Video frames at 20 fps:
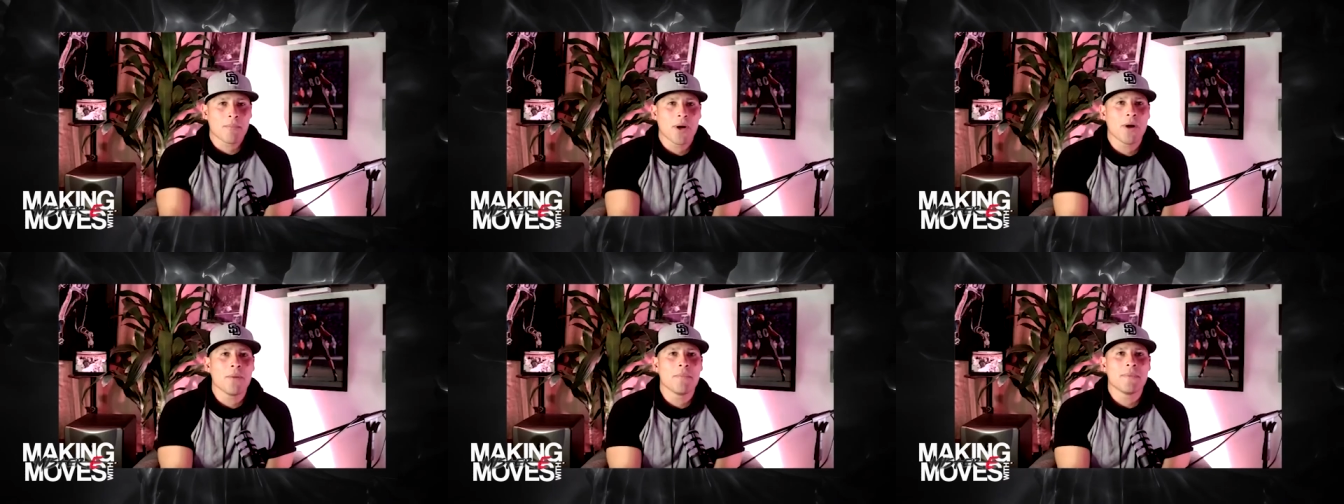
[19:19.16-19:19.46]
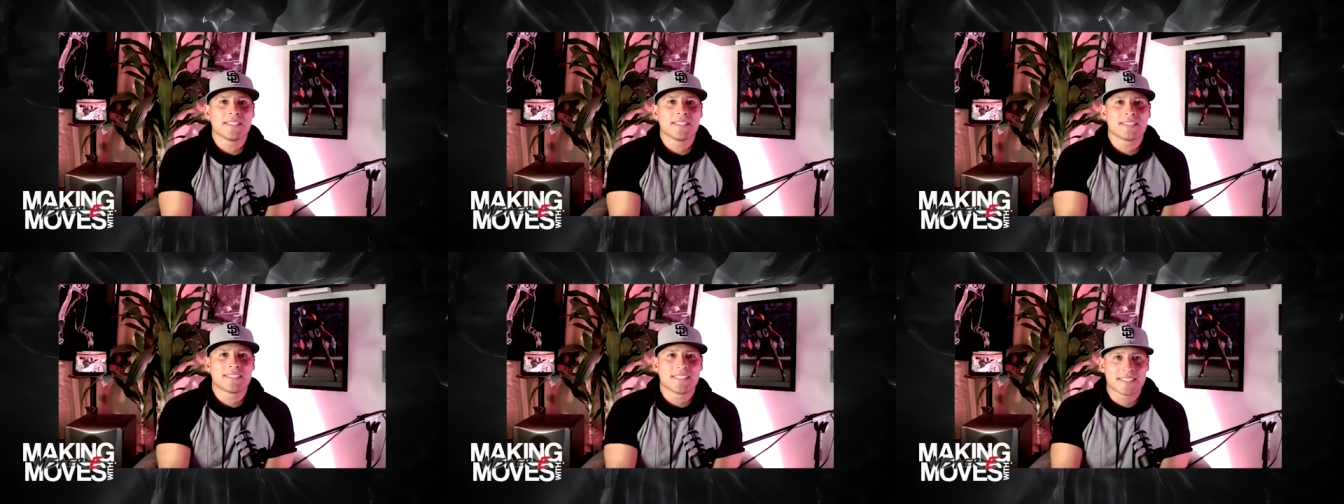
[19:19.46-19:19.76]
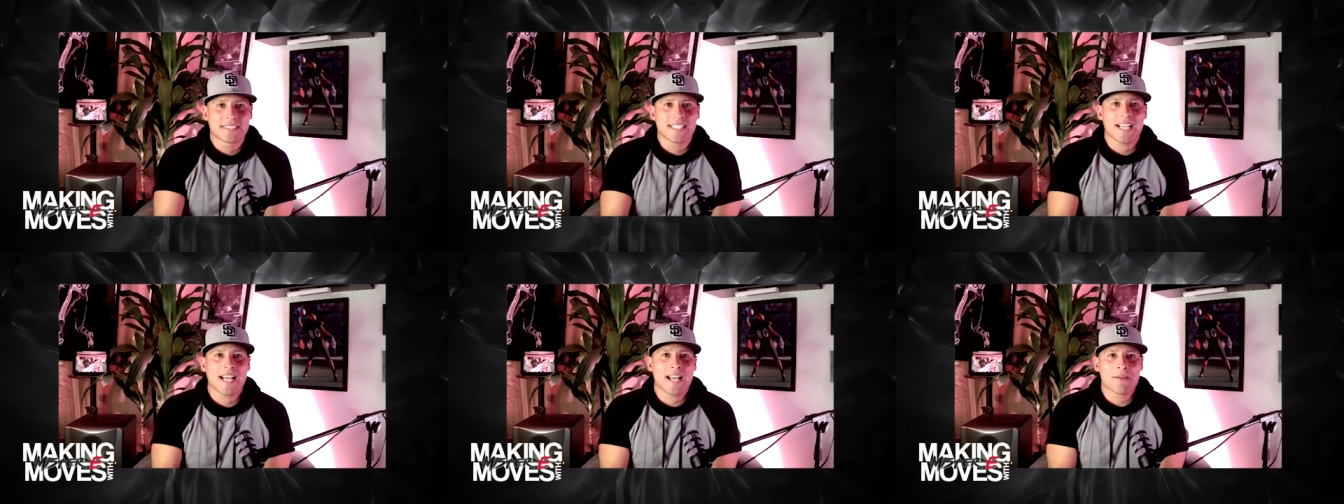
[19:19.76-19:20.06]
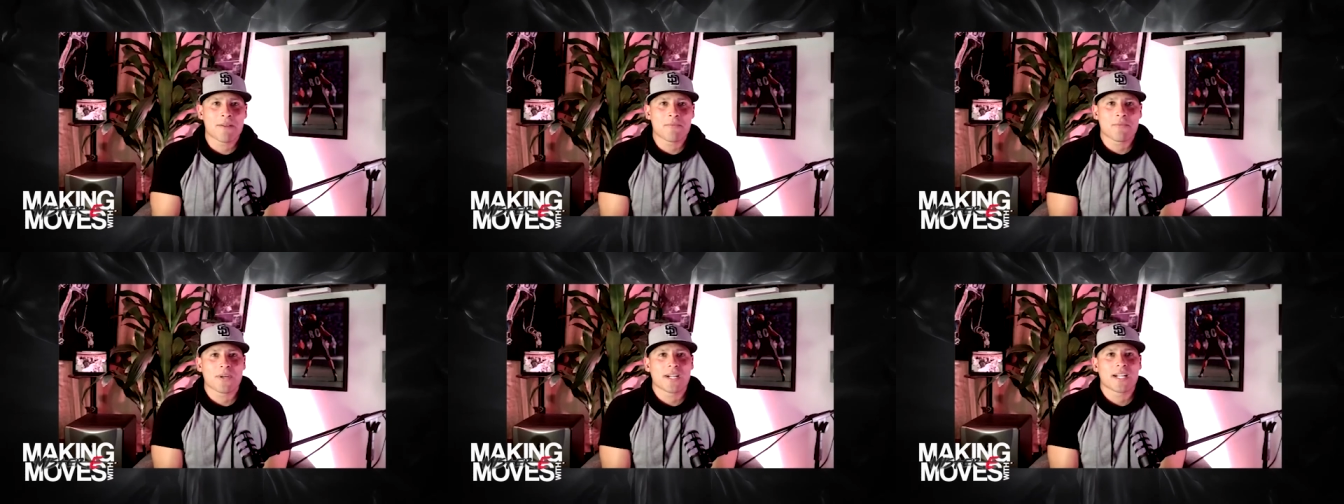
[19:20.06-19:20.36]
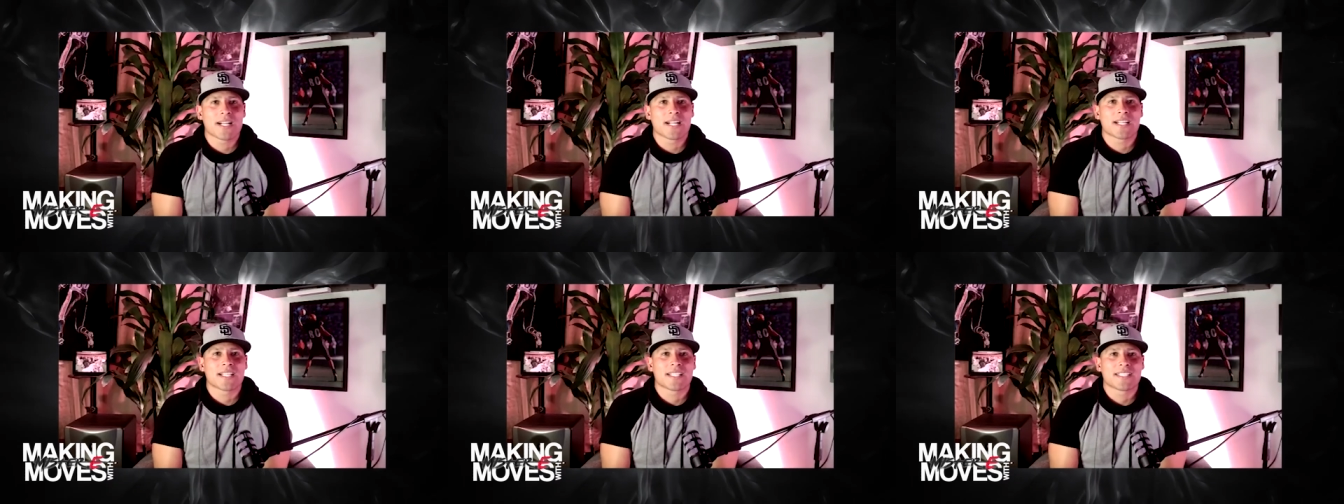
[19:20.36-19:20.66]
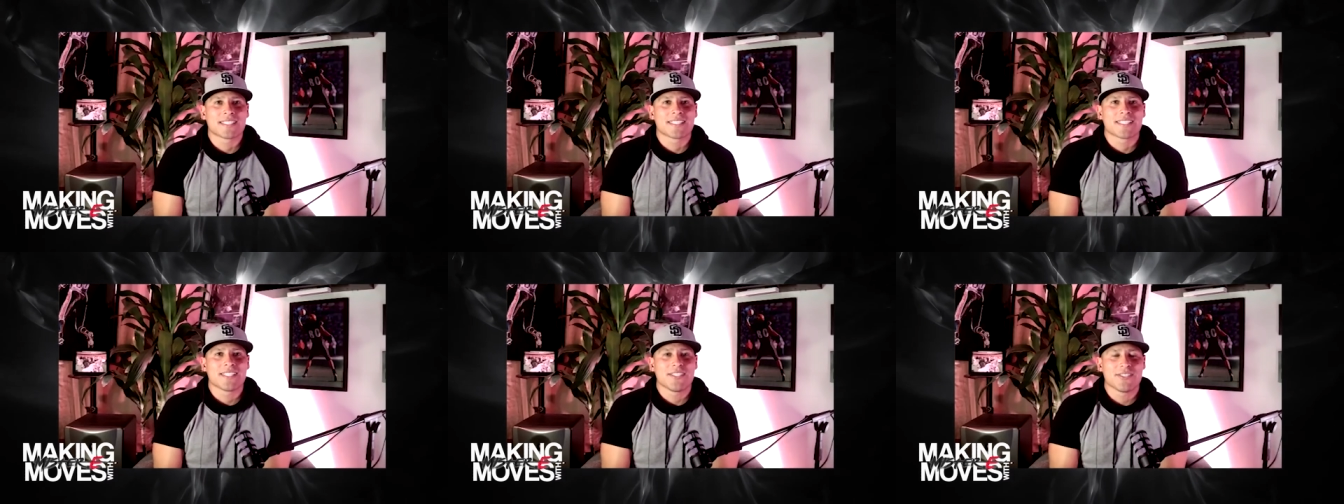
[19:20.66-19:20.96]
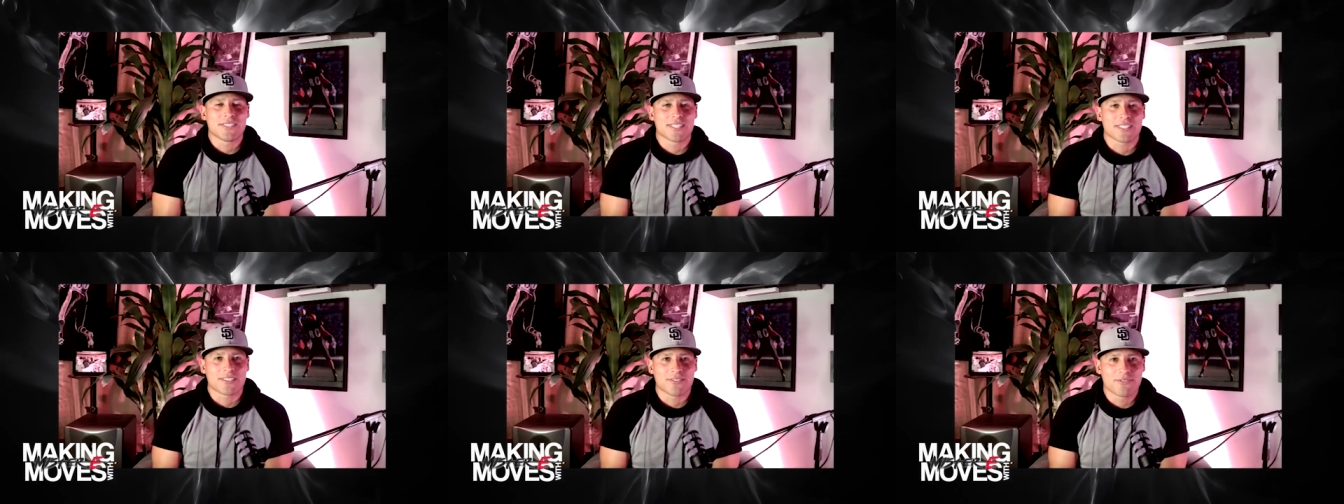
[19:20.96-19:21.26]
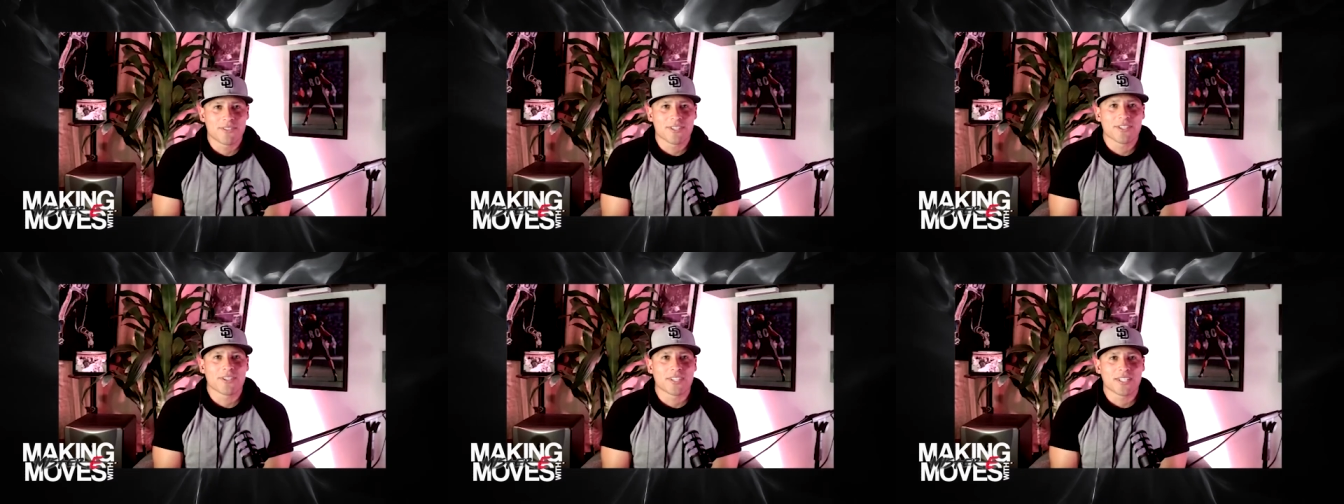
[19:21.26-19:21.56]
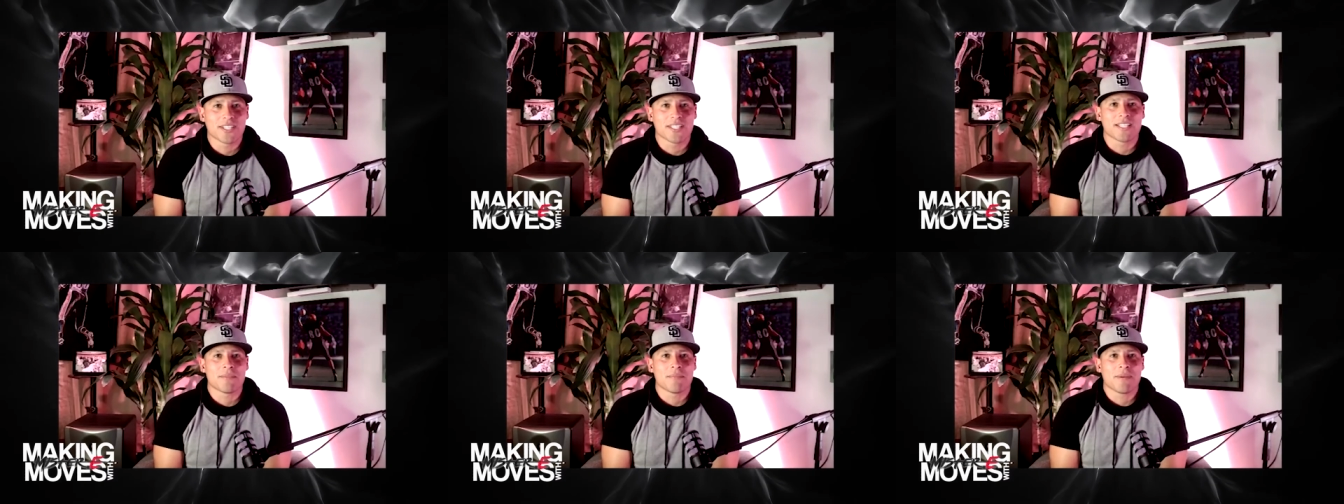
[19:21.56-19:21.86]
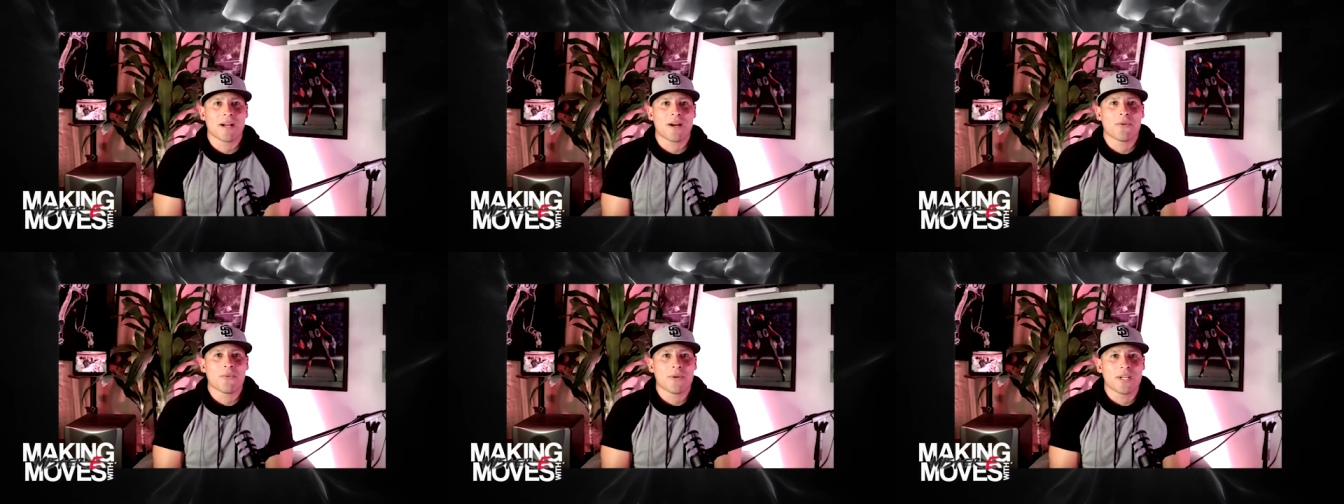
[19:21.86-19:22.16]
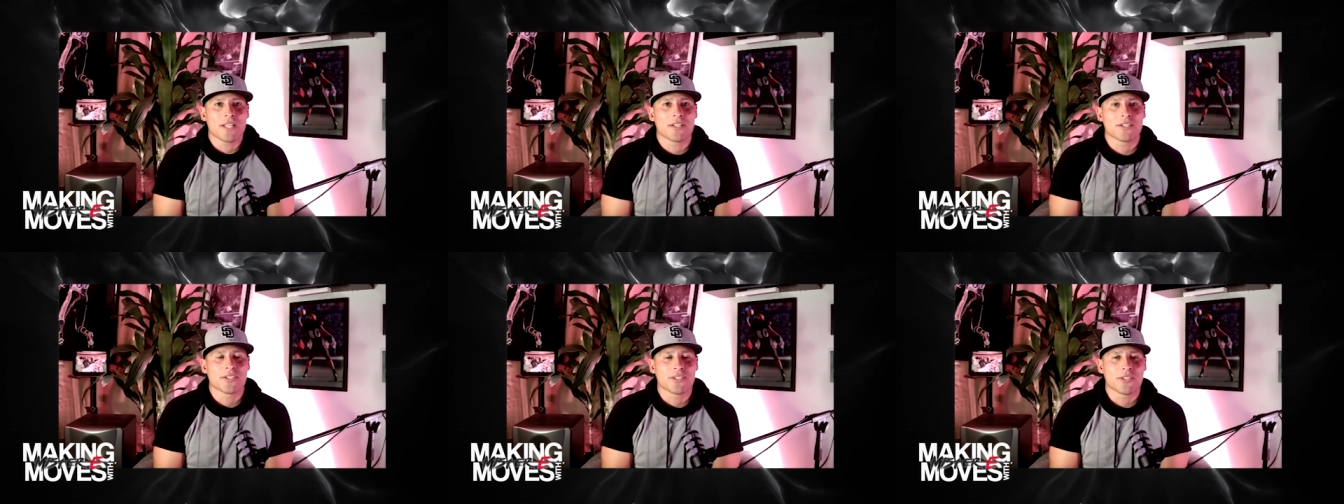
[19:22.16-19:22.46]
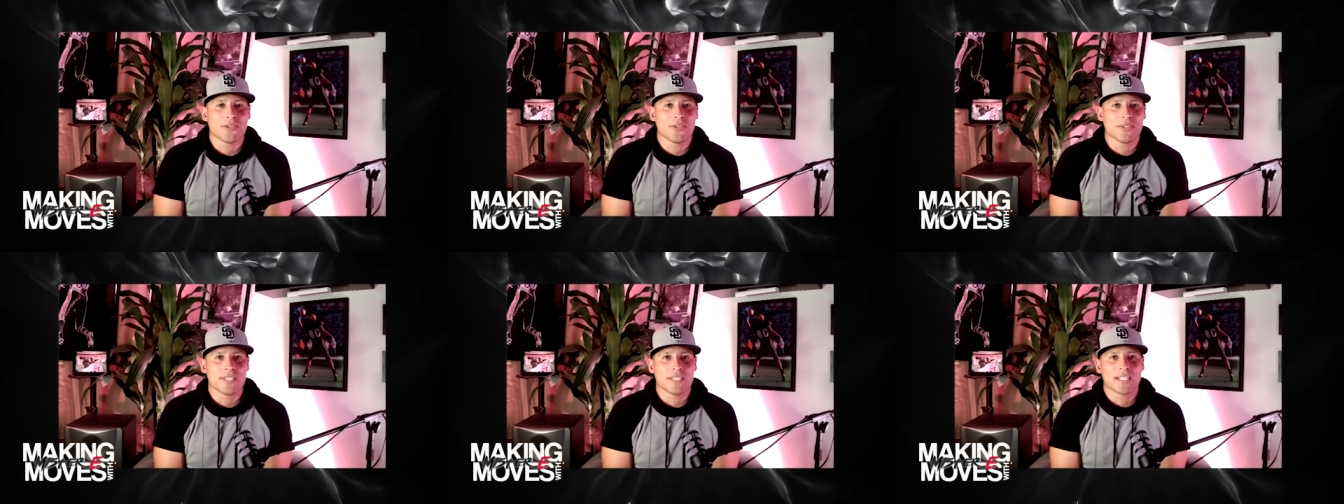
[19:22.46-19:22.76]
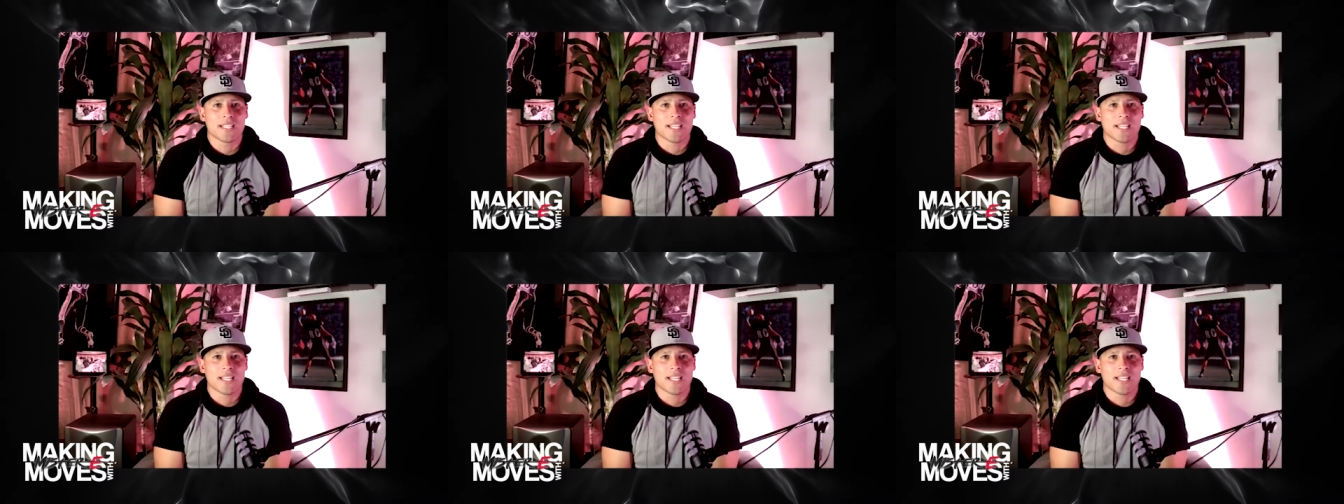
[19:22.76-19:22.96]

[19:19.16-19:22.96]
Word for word: moments in time where you just feel good about what you're doing